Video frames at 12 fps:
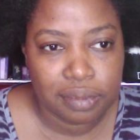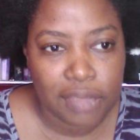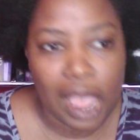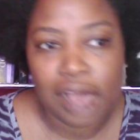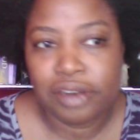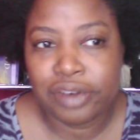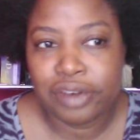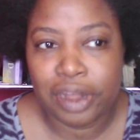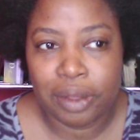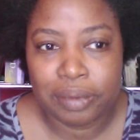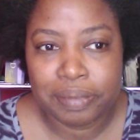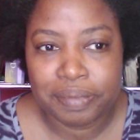I don't
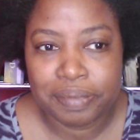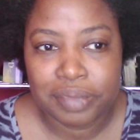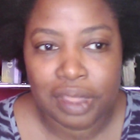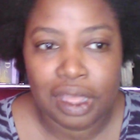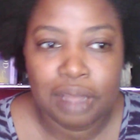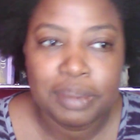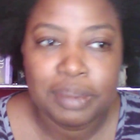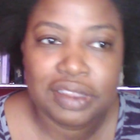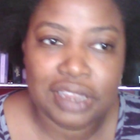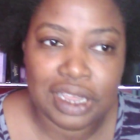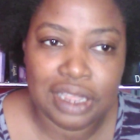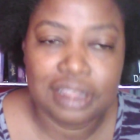know. I'm gonna
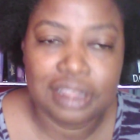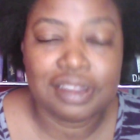say the